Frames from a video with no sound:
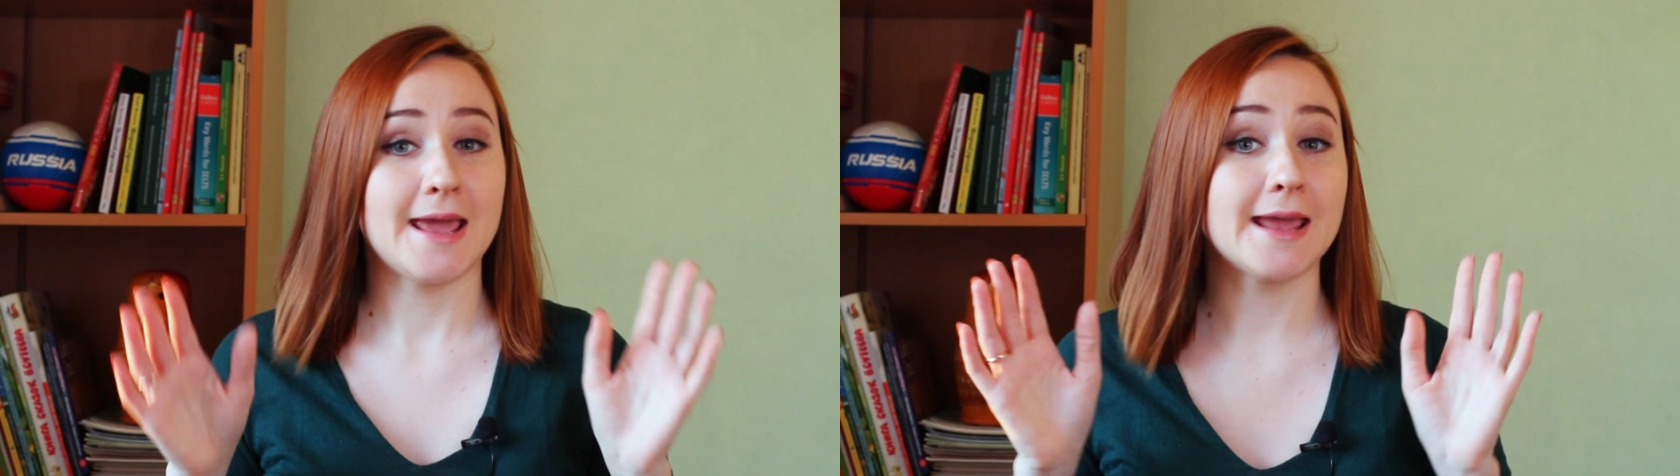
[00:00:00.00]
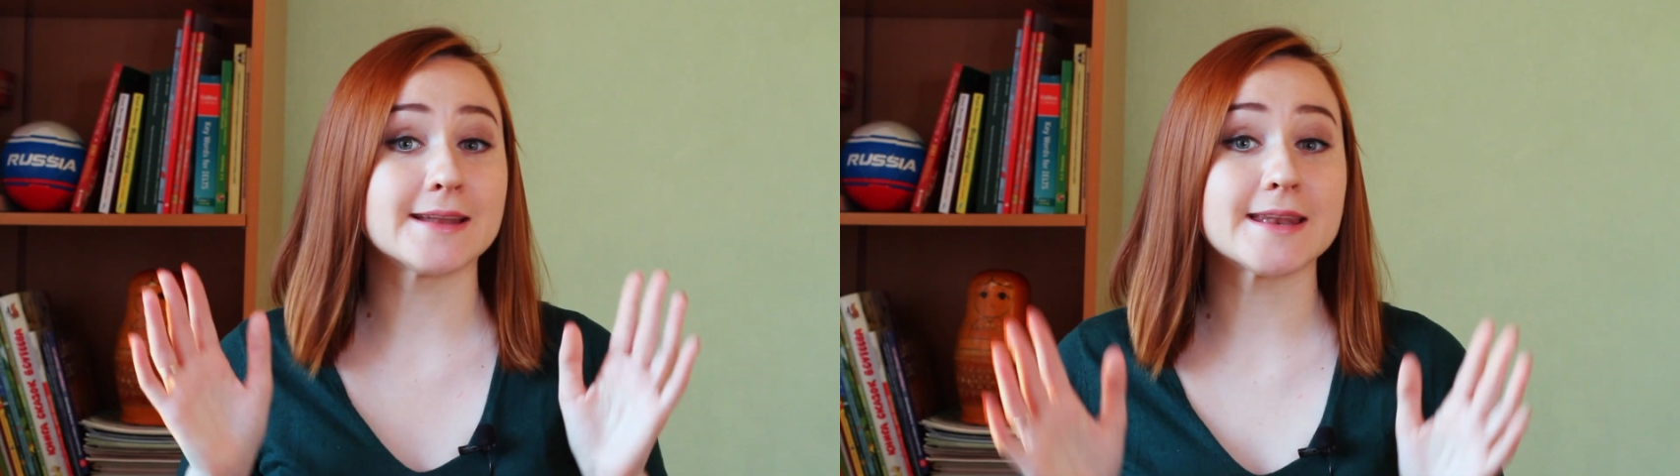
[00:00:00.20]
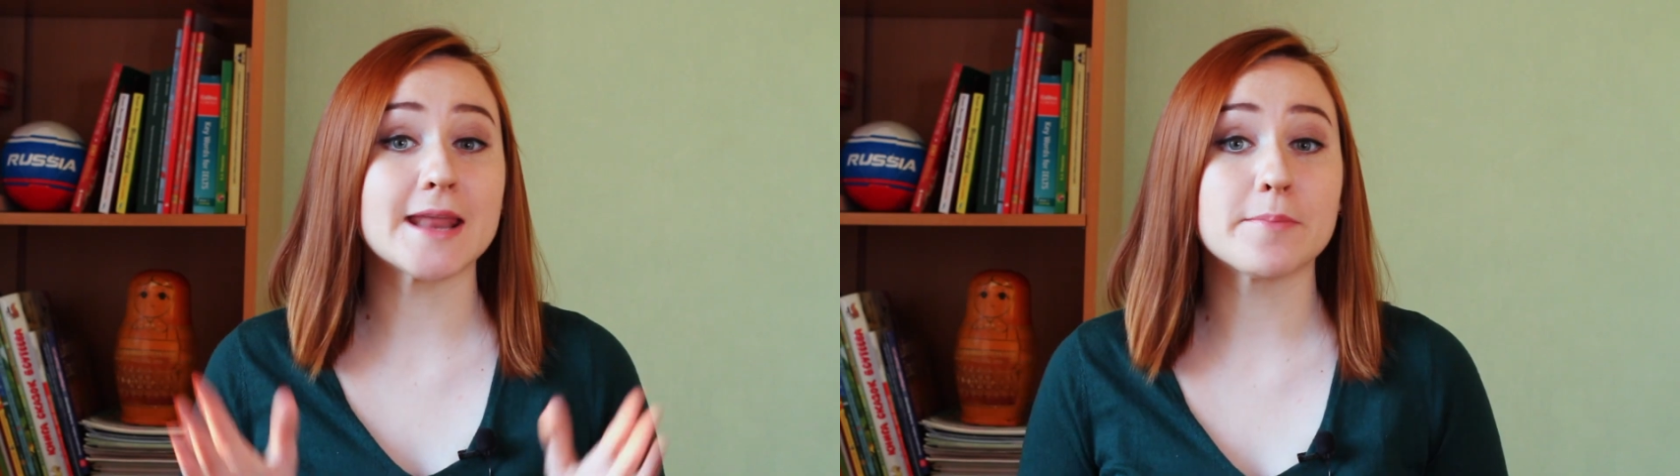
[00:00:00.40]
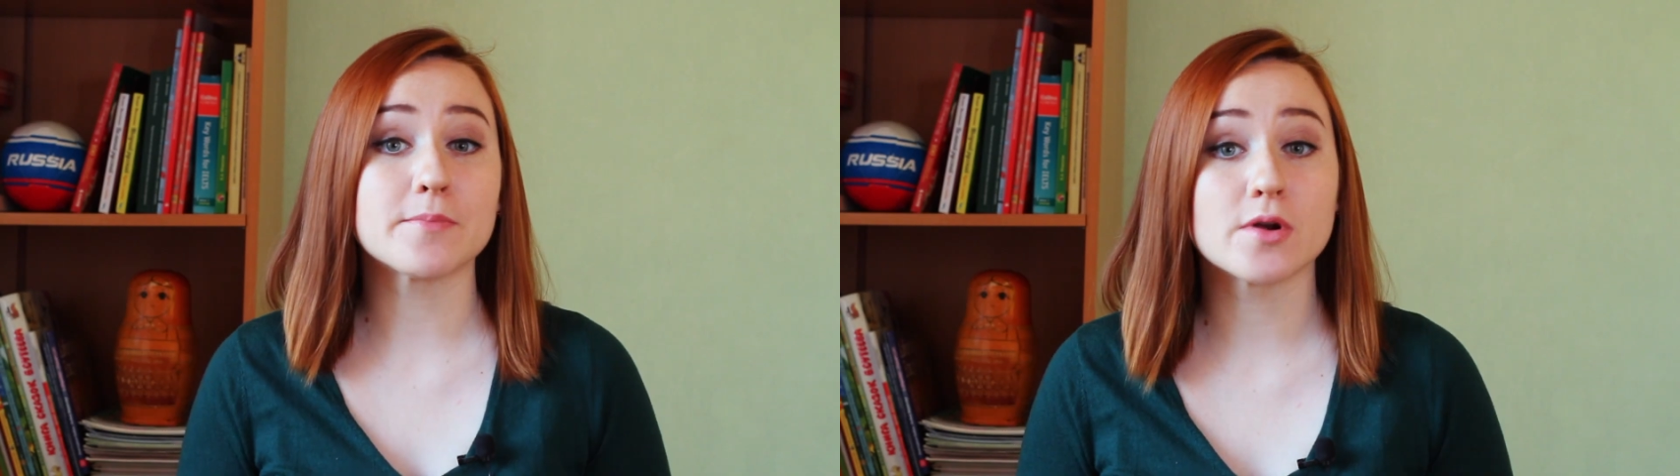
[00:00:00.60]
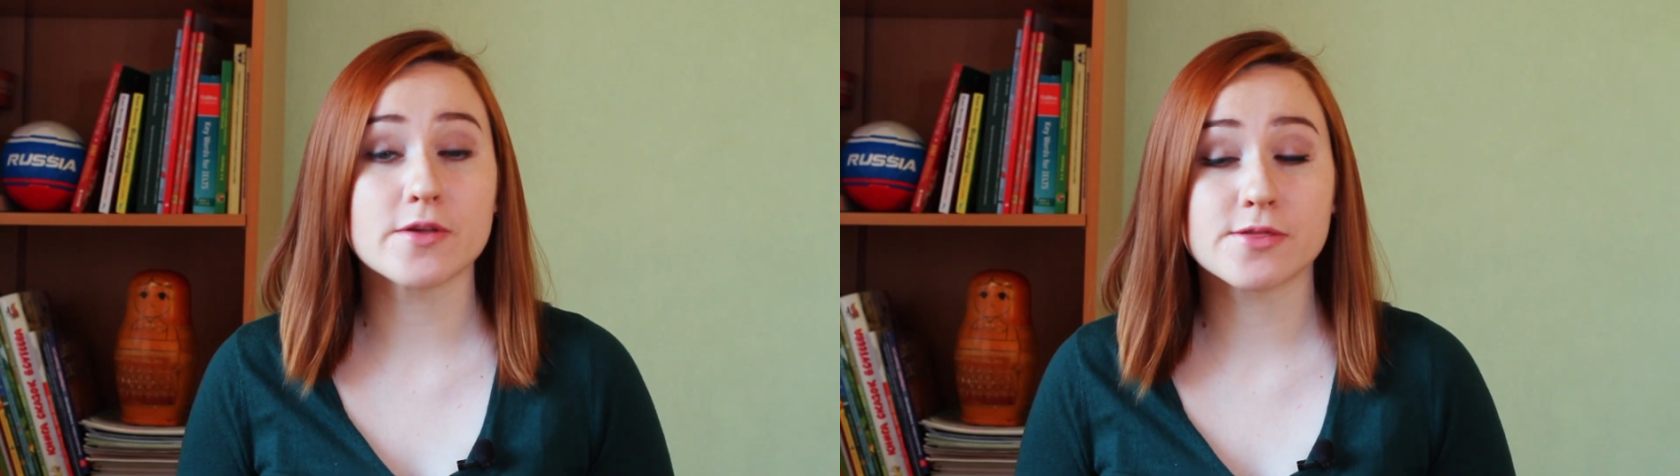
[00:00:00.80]
And
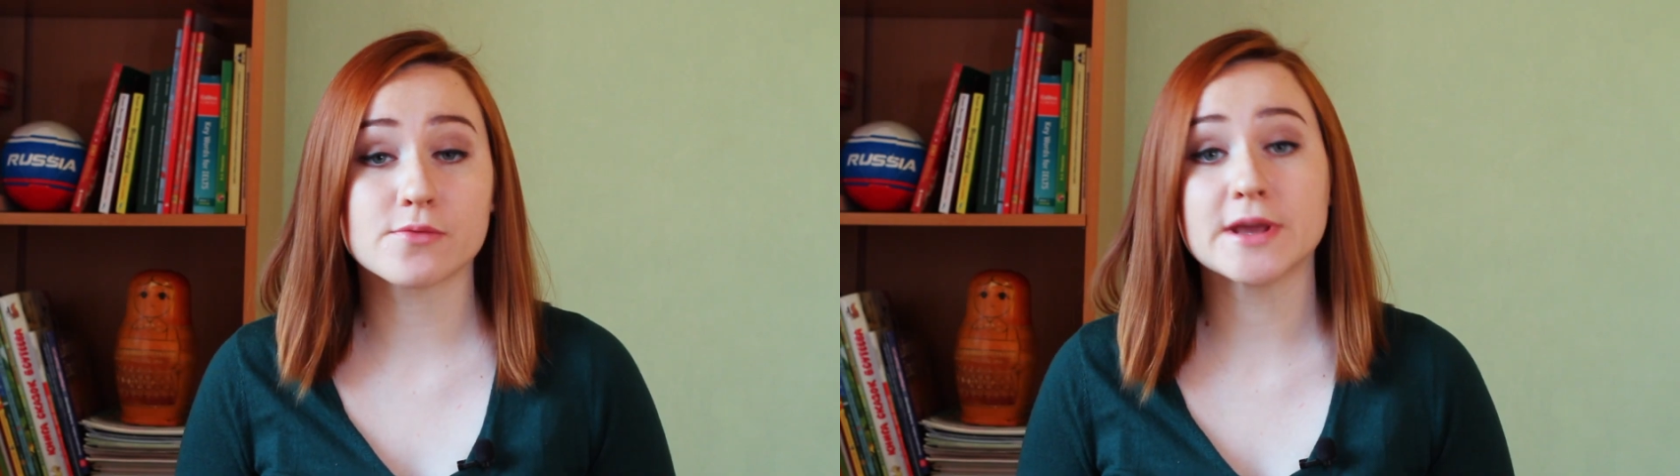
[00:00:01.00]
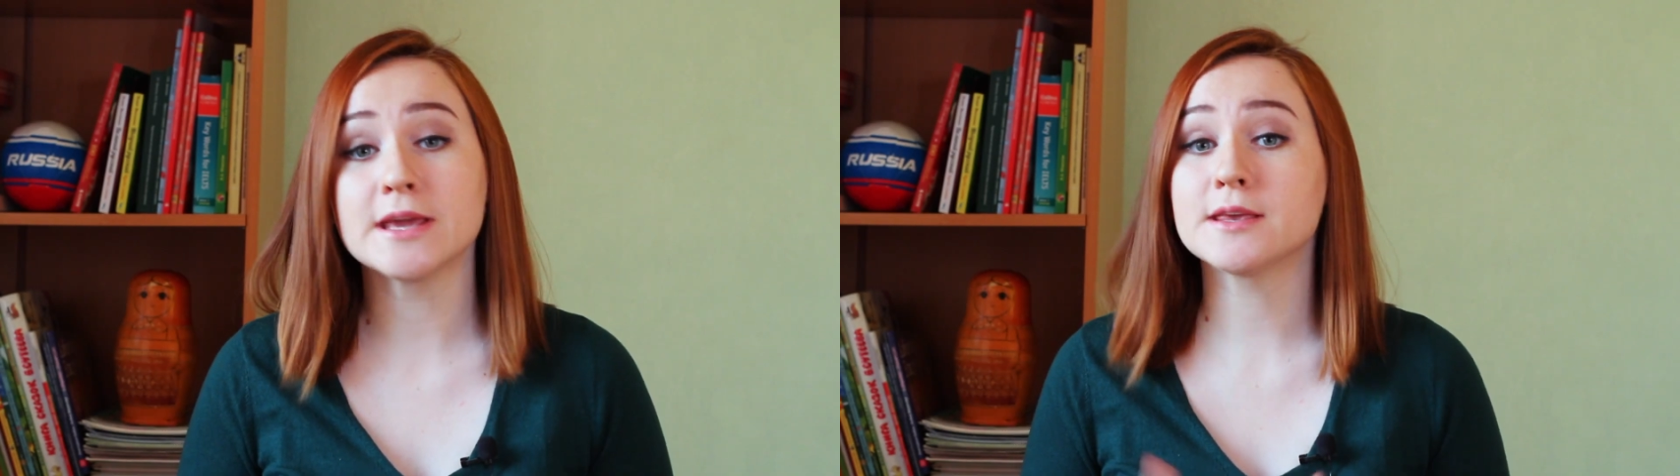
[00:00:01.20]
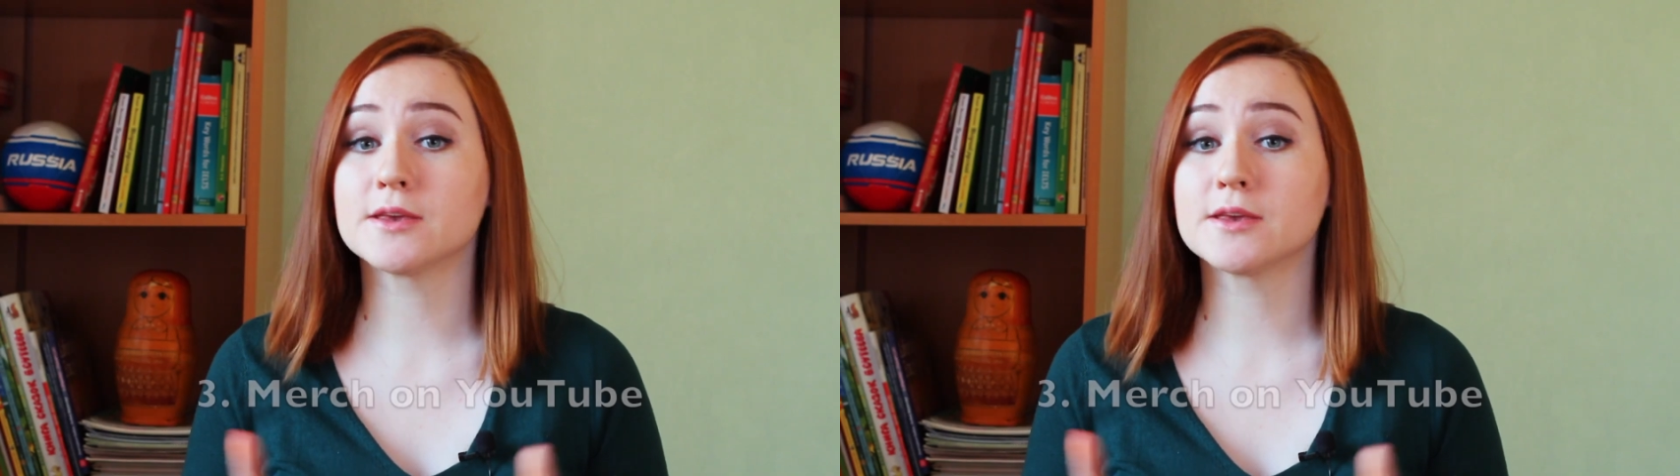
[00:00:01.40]
number three,